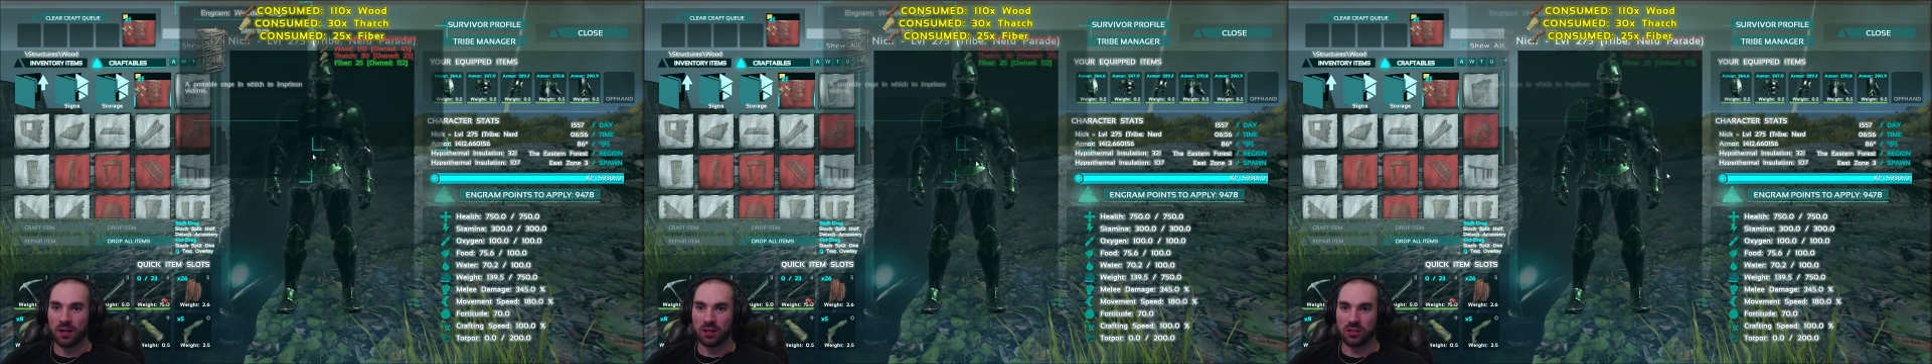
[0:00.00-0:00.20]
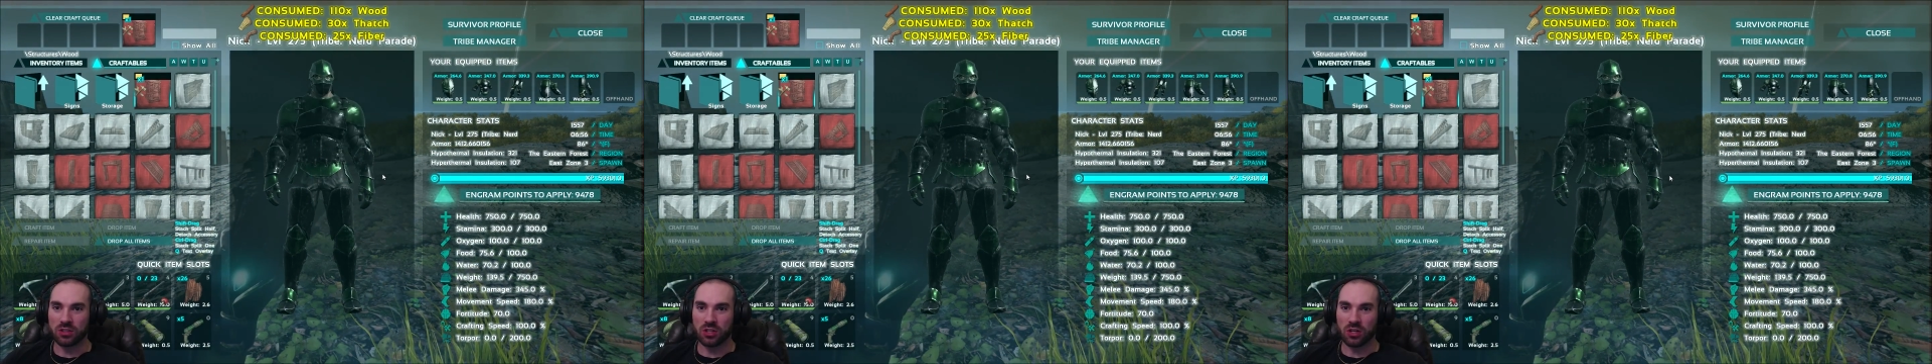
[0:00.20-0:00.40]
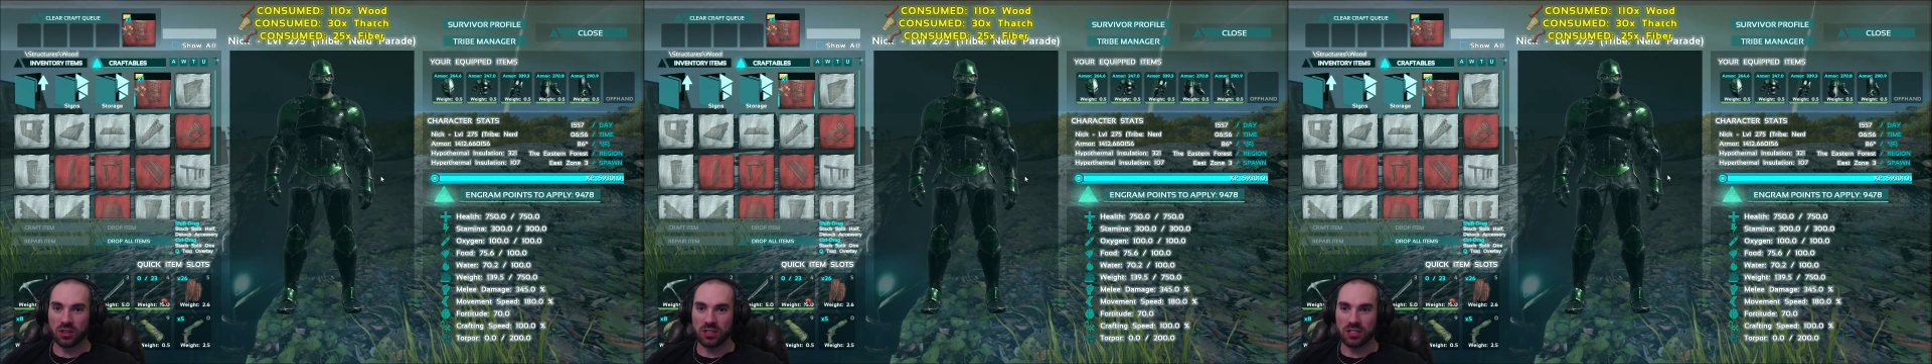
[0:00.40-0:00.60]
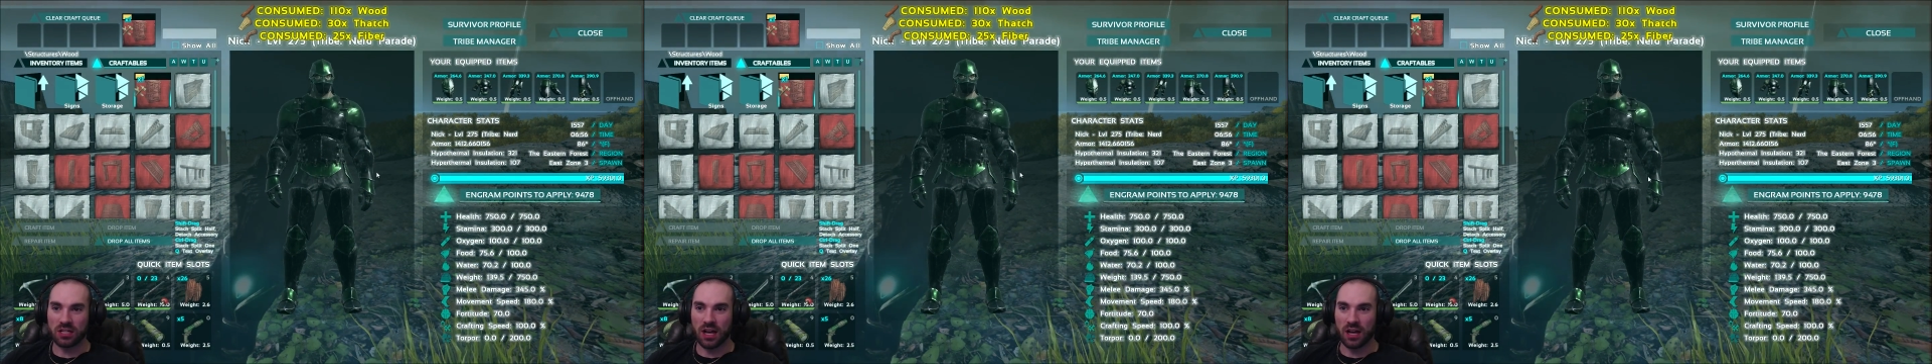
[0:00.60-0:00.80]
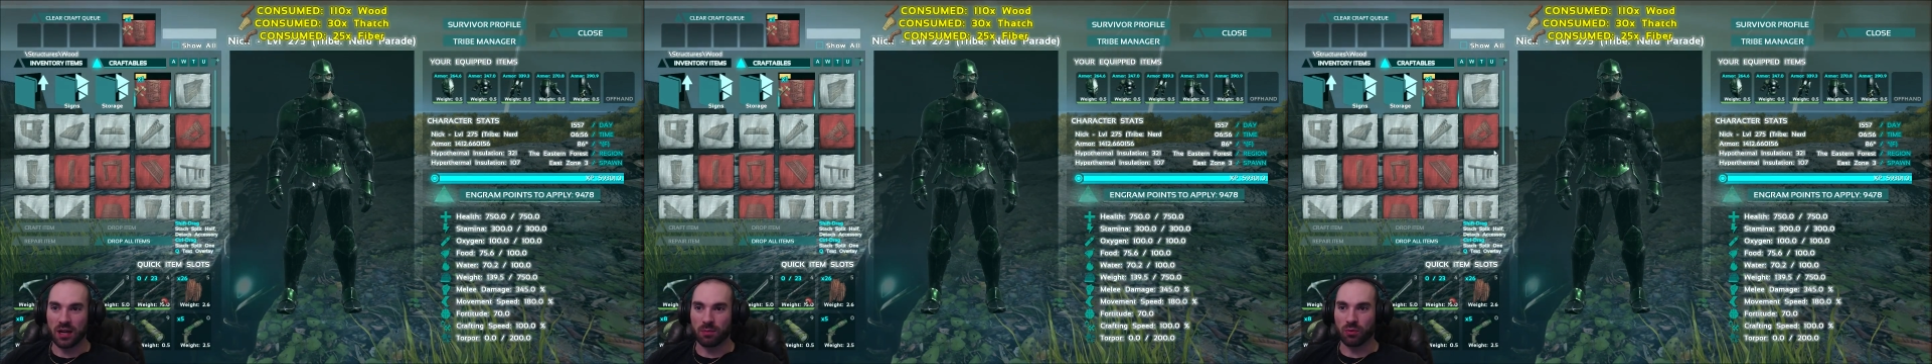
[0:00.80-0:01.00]
Let's cook this
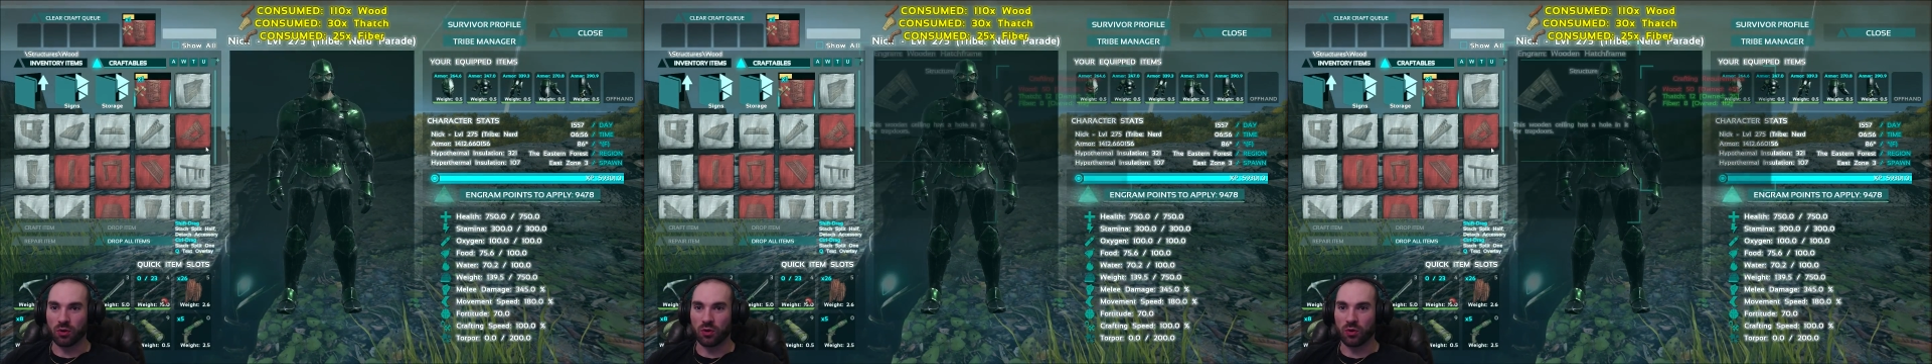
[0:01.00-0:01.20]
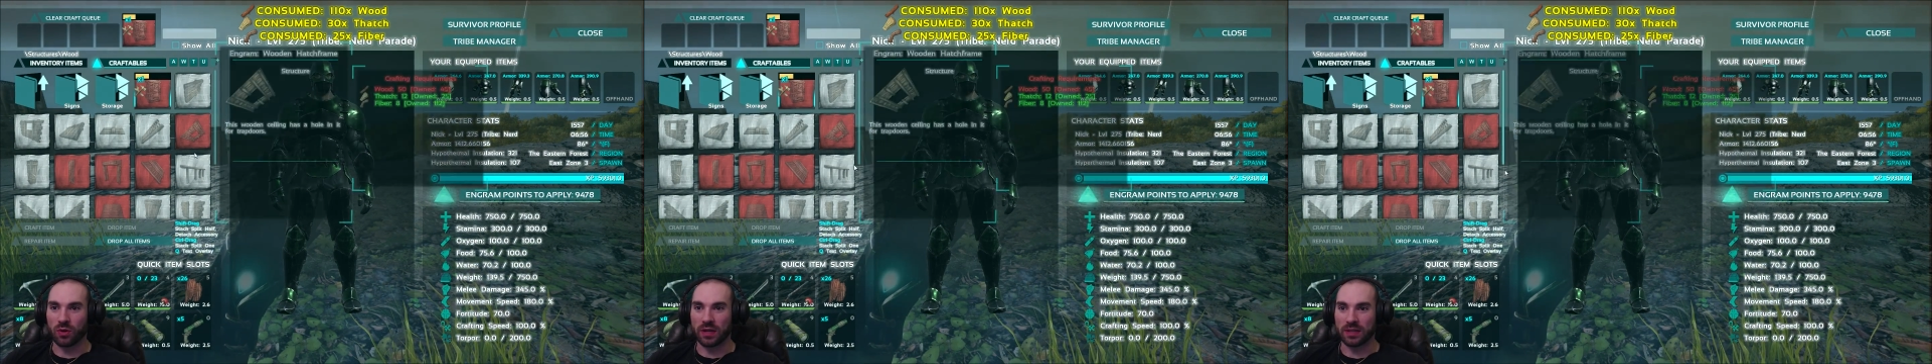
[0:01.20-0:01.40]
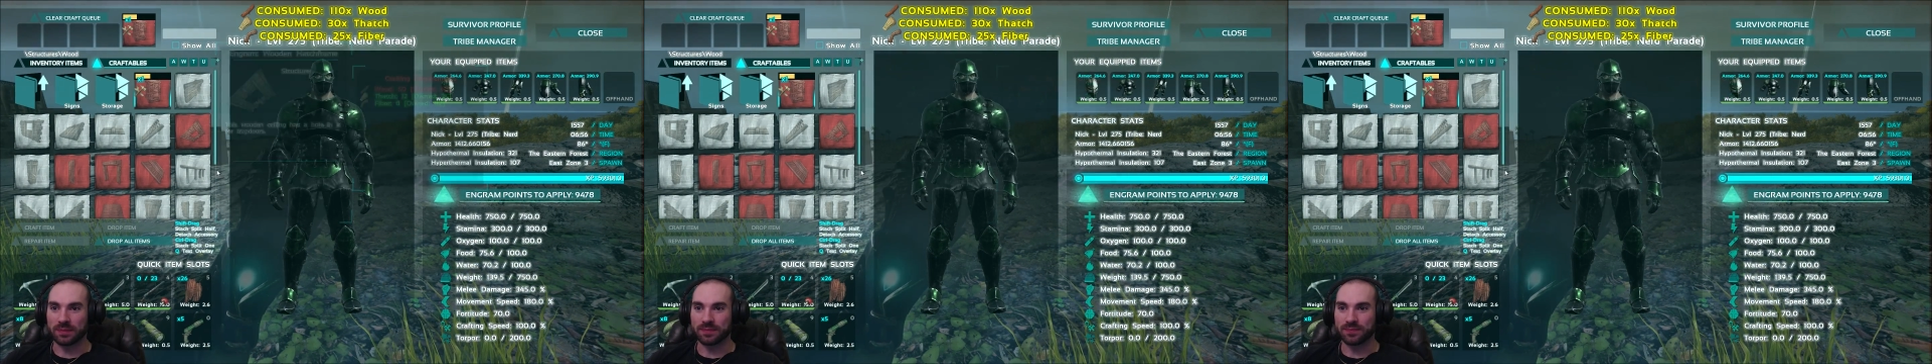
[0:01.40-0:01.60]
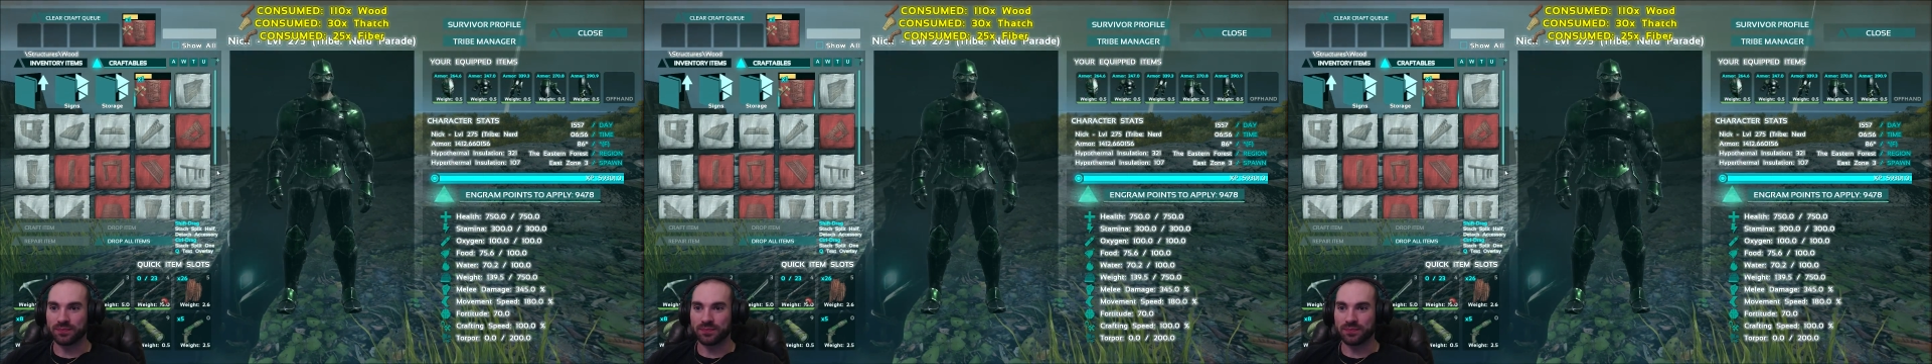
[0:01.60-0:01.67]
guy up real quick,